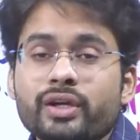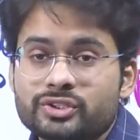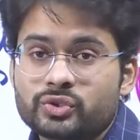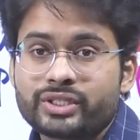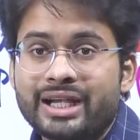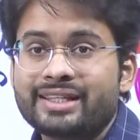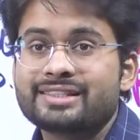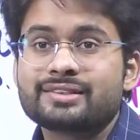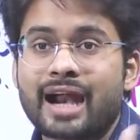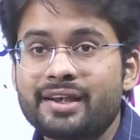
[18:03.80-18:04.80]
where society
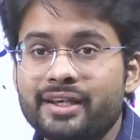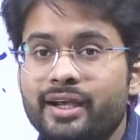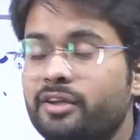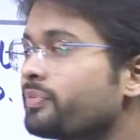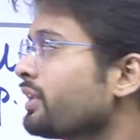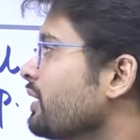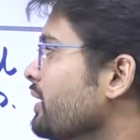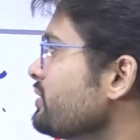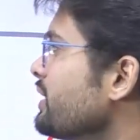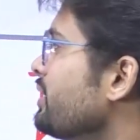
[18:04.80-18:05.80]
started,
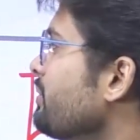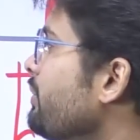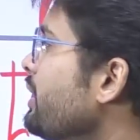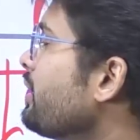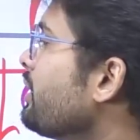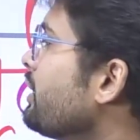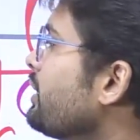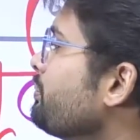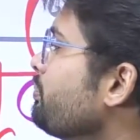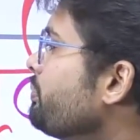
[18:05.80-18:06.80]
is nothing but
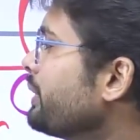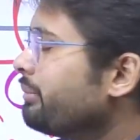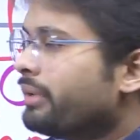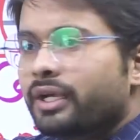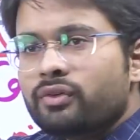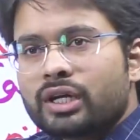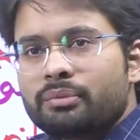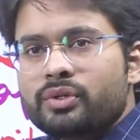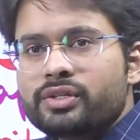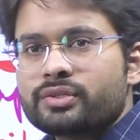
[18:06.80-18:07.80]
primitive
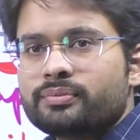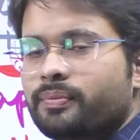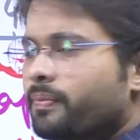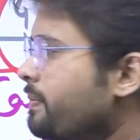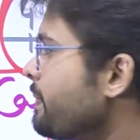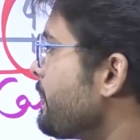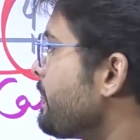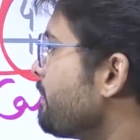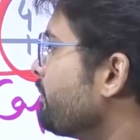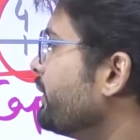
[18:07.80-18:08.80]
communism.
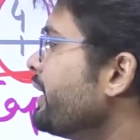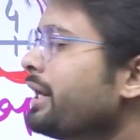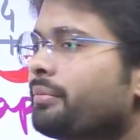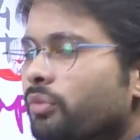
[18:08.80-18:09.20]
Then it